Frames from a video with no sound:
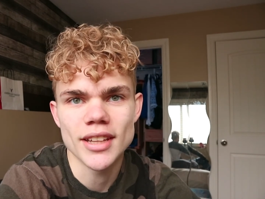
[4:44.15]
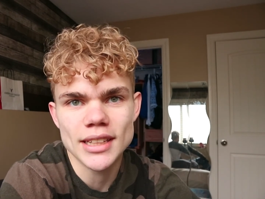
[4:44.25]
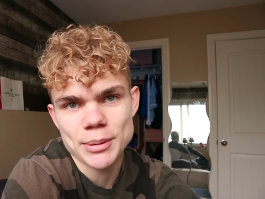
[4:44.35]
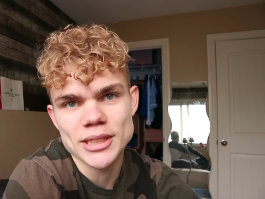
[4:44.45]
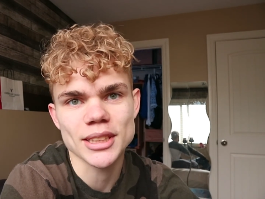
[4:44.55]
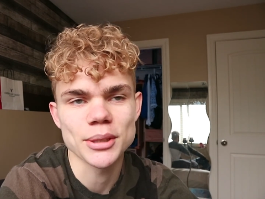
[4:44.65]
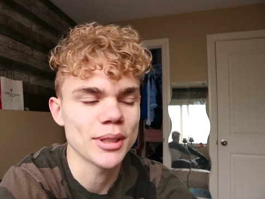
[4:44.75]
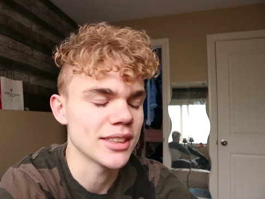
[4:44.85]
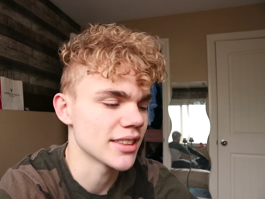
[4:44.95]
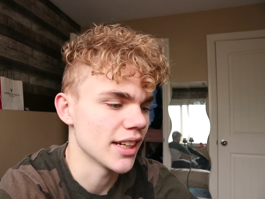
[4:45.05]
That's basically
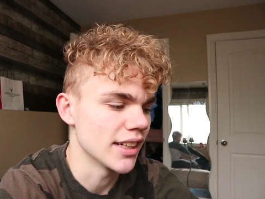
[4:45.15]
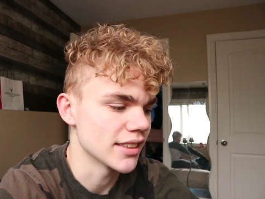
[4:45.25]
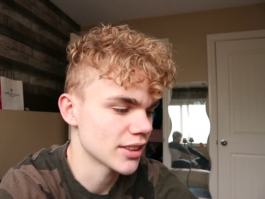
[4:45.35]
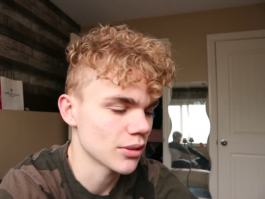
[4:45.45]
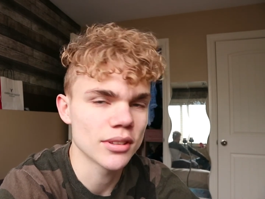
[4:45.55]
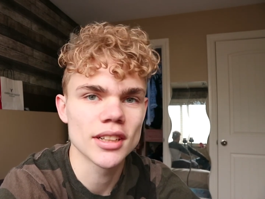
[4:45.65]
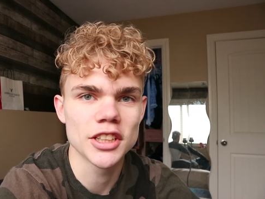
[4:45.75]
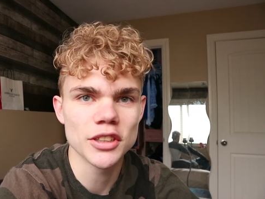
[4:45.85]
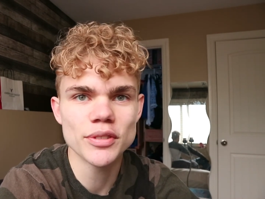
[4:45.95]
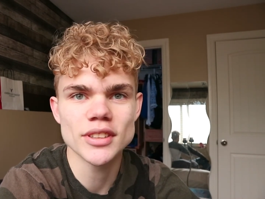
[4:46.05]
what he's saying. So
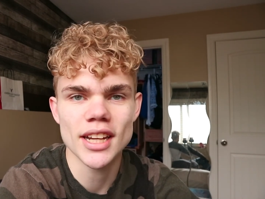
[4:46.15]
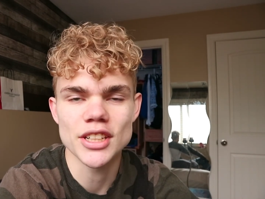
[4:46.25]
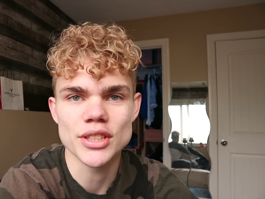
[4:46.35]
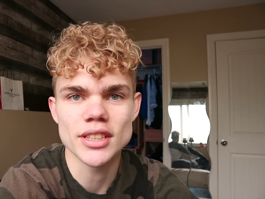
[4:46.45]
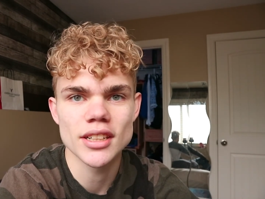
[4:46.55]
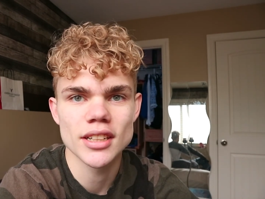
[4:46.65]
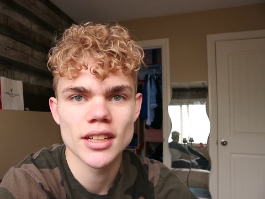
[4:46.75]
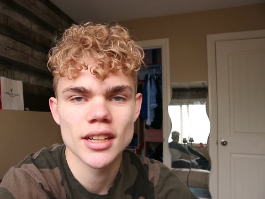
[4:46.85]
good for Deji.